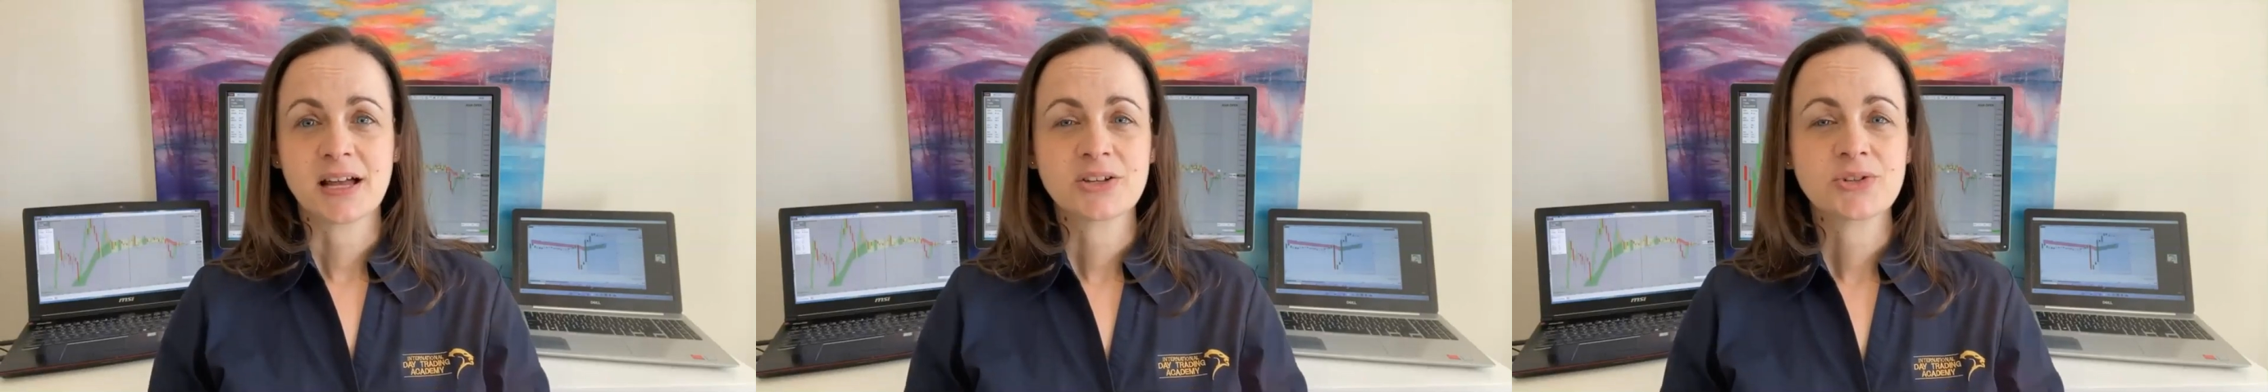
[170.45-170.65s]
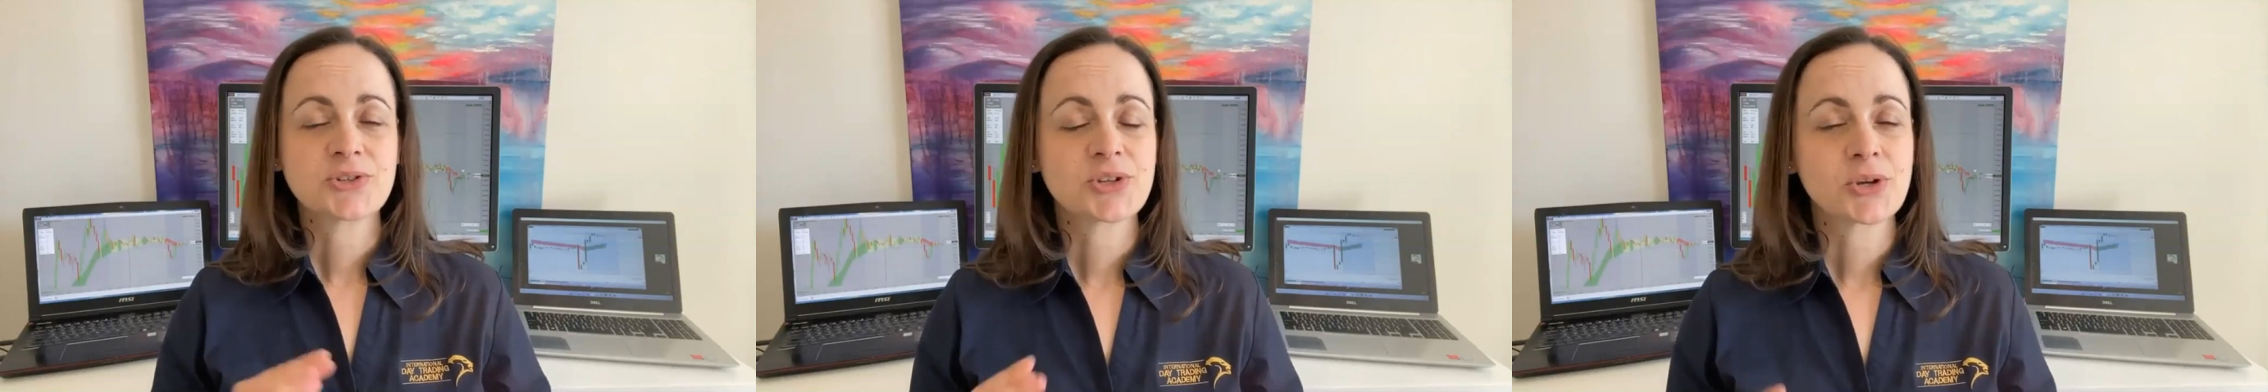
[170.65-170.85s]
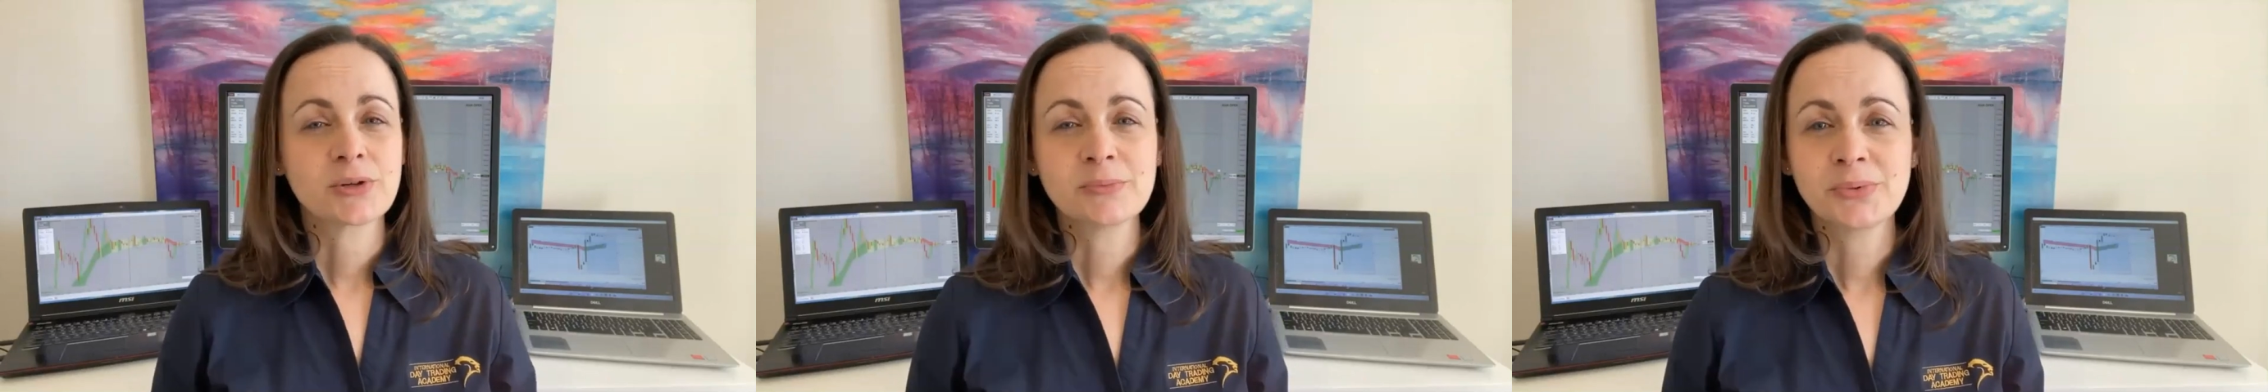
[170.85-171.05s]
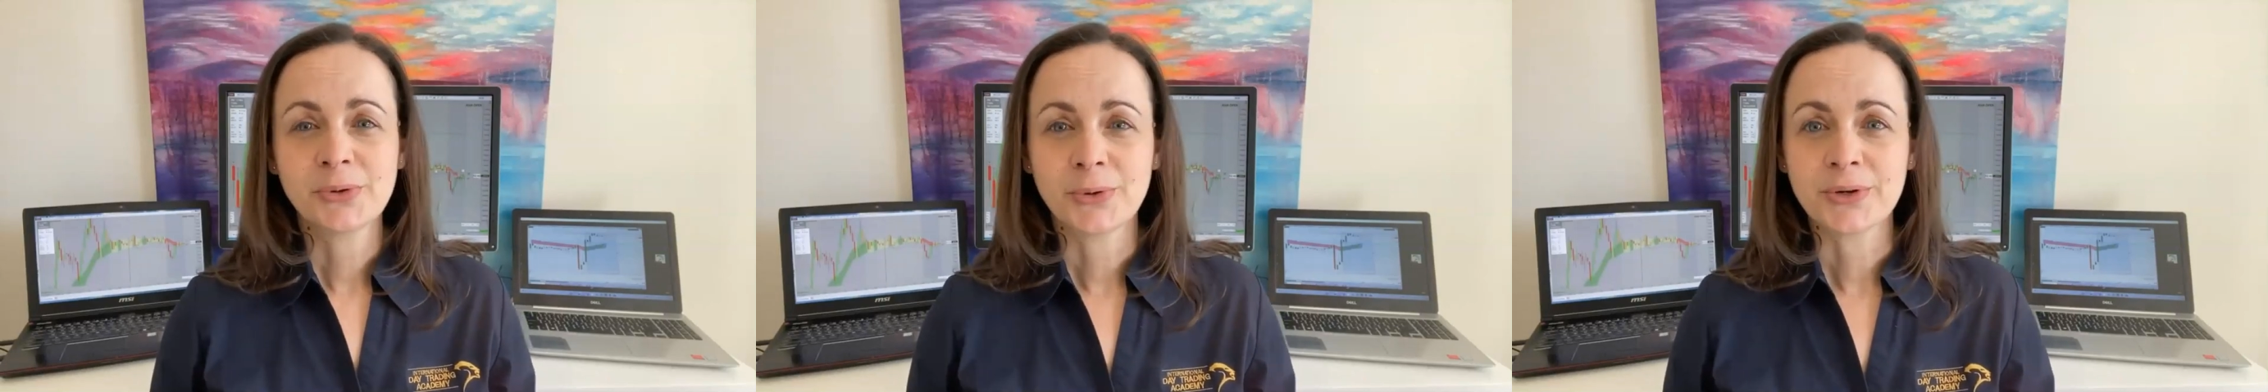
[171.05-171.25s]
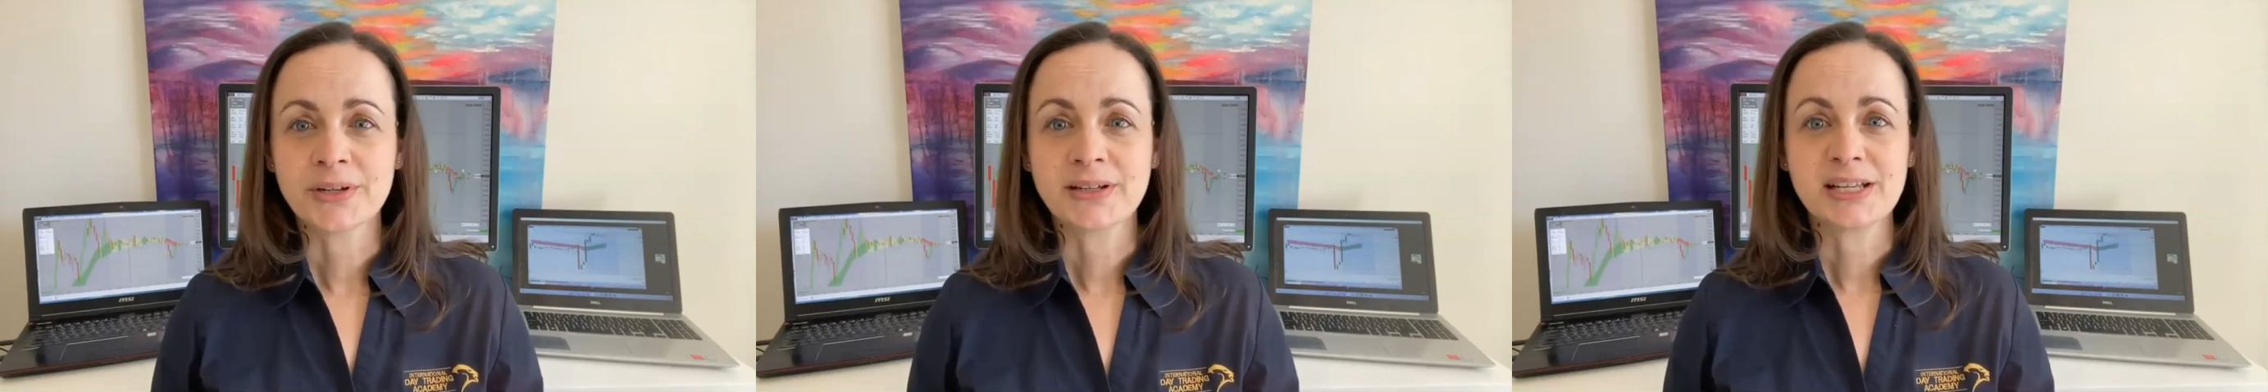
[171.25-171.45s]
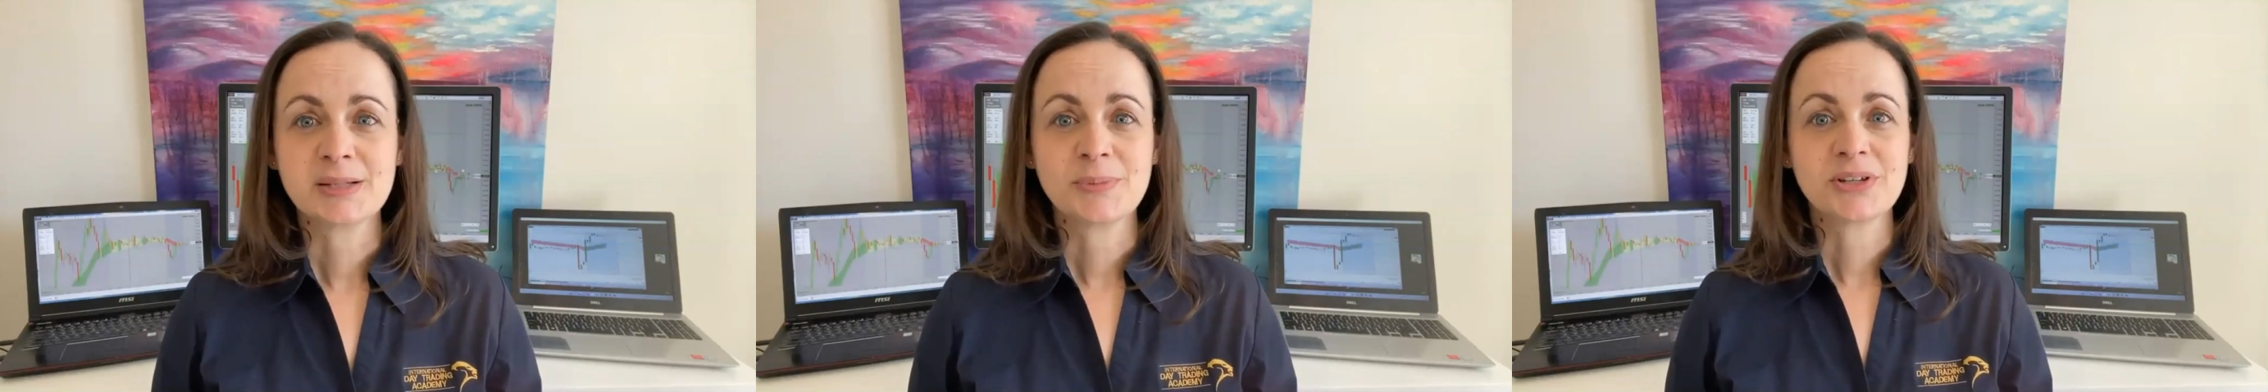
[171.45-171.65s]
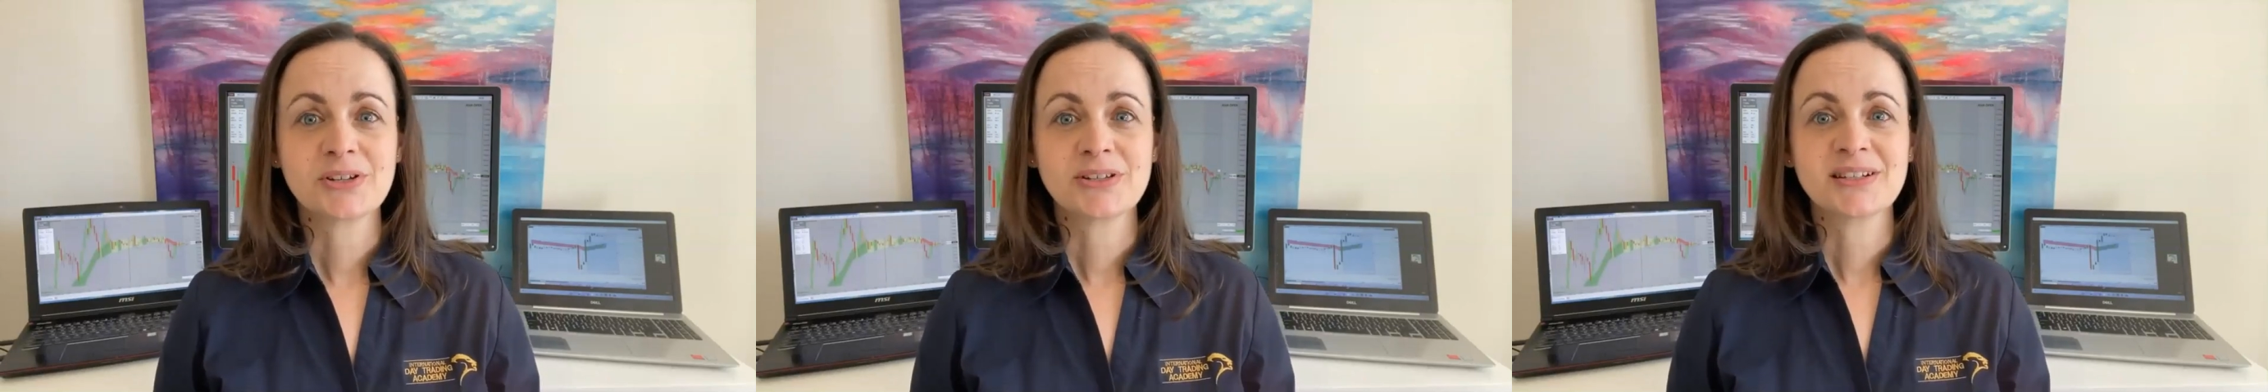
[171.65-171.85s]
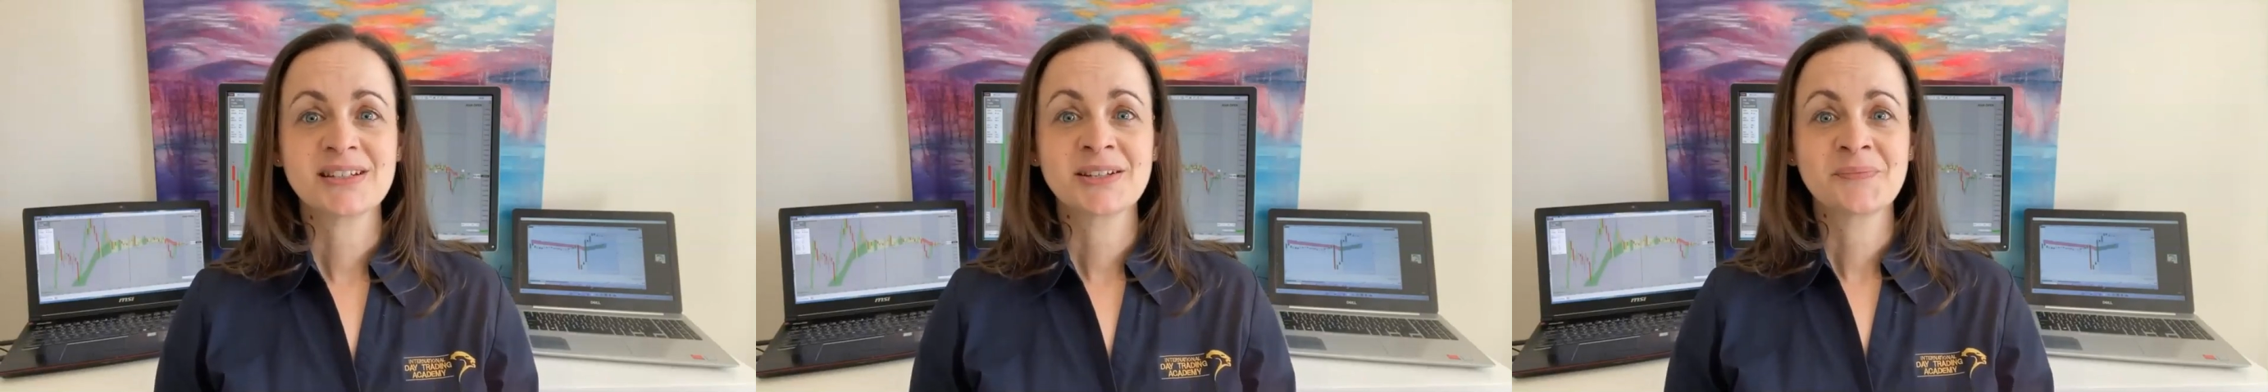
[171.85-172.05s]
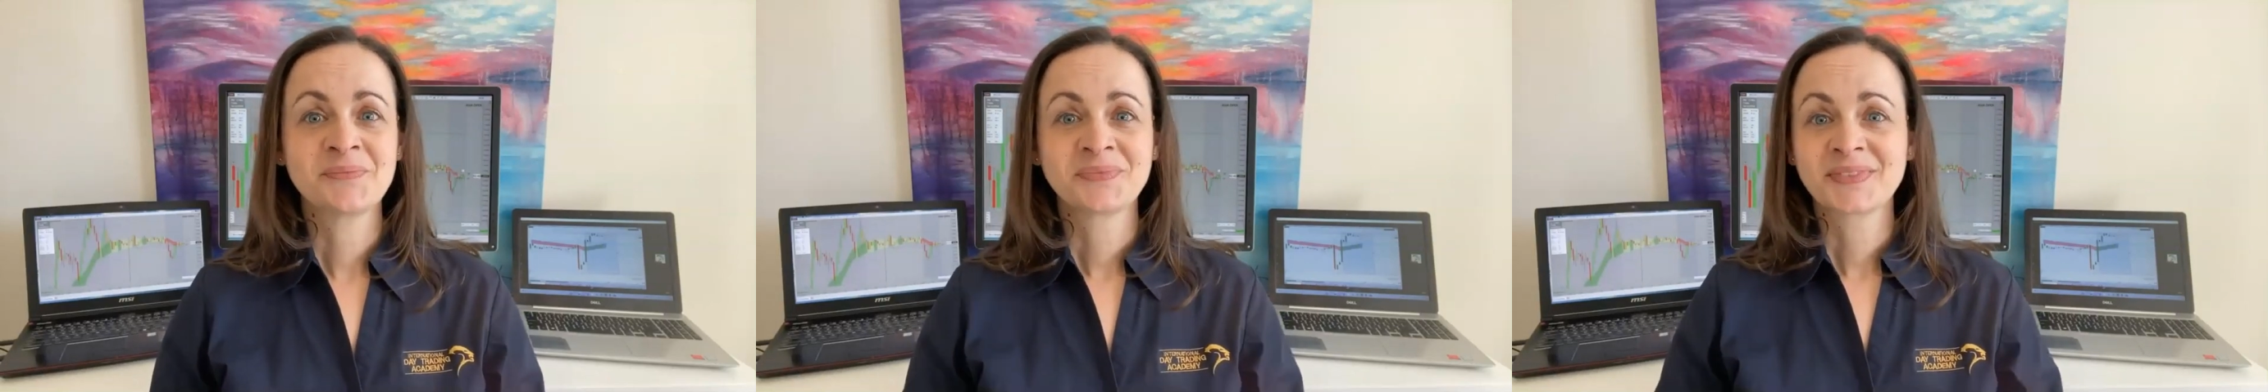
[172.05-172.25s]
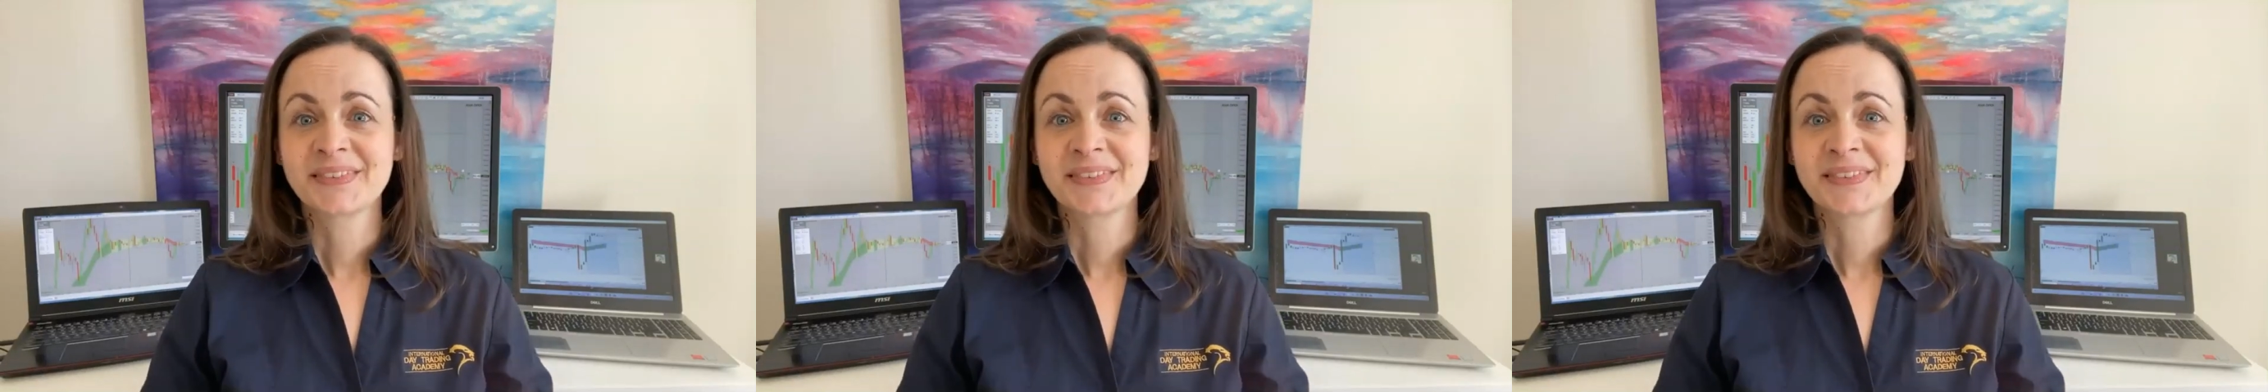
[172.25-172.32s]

are so important is because